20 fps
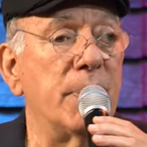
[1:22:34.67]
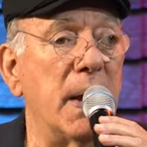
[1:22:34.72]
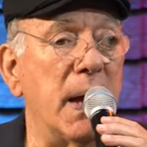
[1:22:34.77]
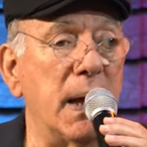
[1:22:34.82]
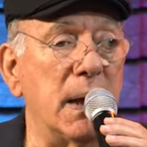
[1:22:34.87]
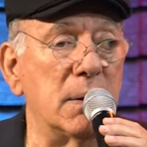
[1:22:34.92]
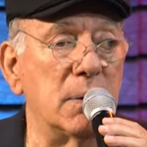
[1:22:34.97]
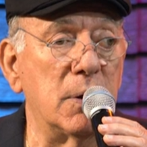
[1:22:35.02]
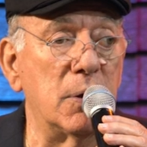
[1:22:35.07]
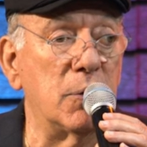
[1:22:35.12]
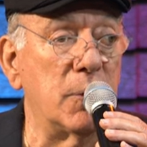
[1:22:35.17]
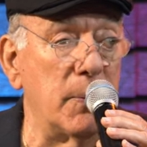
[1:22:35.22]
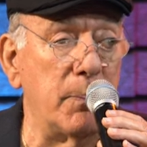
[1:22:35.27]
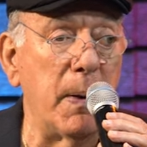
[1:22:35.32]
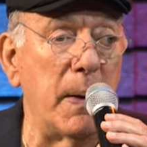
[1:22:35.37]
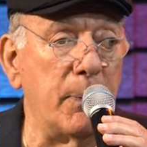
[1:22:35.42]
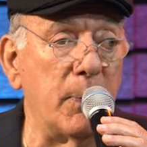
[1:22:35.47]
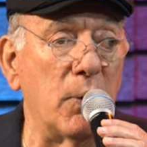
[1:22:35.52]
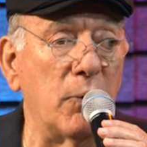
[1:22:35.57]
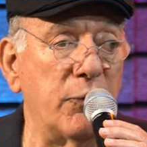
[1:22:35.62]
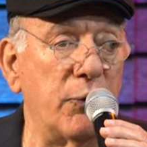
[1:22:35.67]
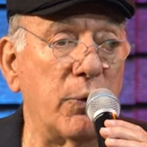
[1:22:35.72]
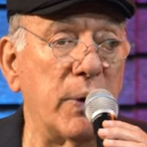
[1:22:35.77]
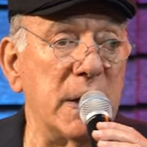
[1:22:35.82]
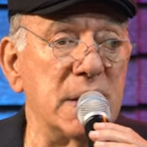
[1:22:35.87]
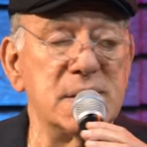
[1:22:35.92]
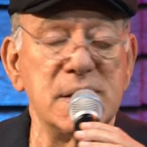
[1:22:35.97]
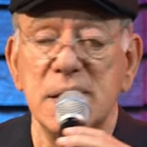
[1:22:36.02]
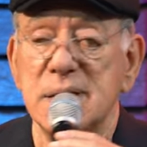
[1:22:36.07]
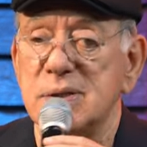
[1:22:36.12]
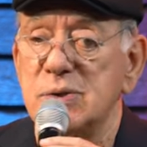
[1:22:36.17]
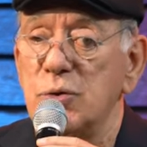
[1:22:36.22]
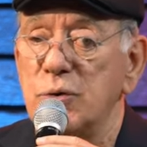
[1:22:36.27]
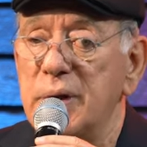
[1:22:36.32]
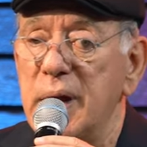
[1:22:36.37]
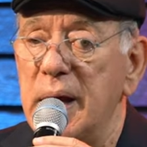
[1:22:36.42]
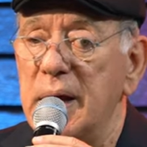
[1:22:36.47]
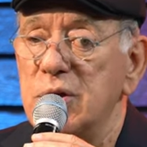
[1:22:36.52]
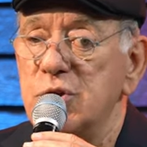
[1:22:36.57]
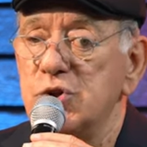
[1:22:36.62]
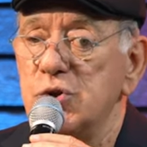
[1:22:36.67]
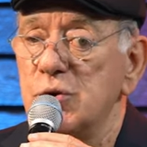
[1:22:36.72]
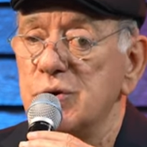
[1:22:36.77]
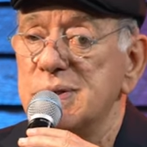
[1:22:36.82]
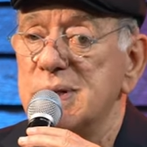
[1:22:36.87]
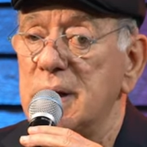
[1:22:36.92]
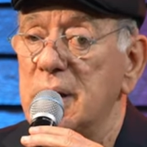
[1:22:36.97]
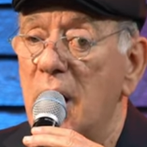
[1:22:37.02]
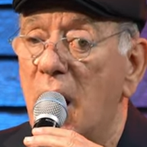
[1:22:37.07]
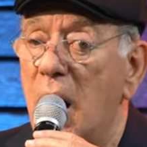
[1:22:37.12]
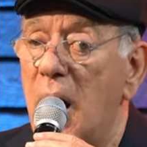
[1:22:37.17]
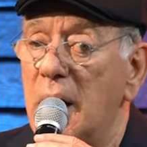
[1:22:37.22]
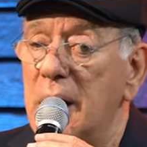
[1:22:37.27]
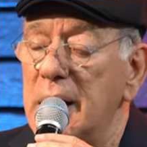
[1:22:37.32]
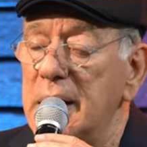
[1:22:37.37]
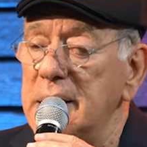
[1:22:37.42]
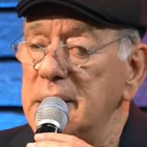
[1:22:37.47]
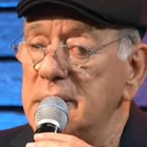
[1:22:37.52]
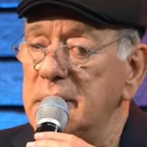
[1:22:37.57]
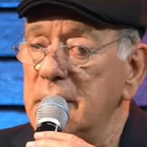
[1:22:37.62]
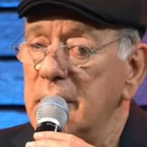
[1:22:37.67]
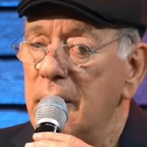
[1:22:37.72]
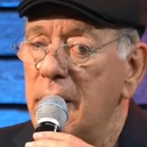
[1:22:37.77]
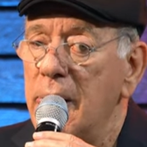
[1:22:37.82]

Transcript: And people, for instance, today, Jews in Holland